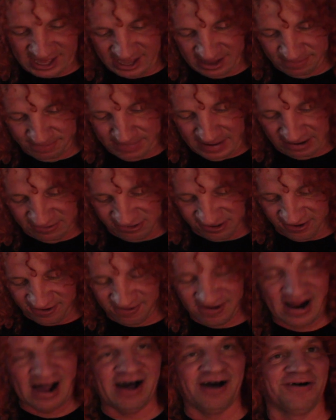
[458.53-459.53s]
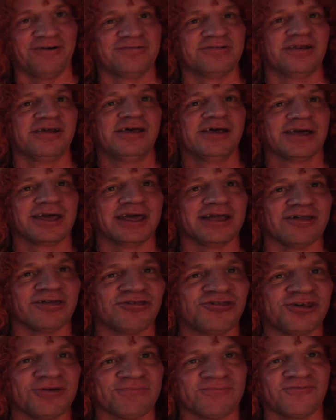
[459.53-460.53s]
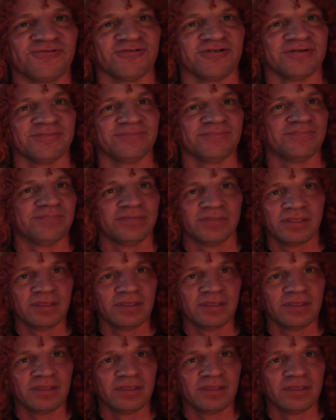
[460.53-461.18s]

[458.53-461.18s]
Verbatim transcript: getting bounced around, getting shipped from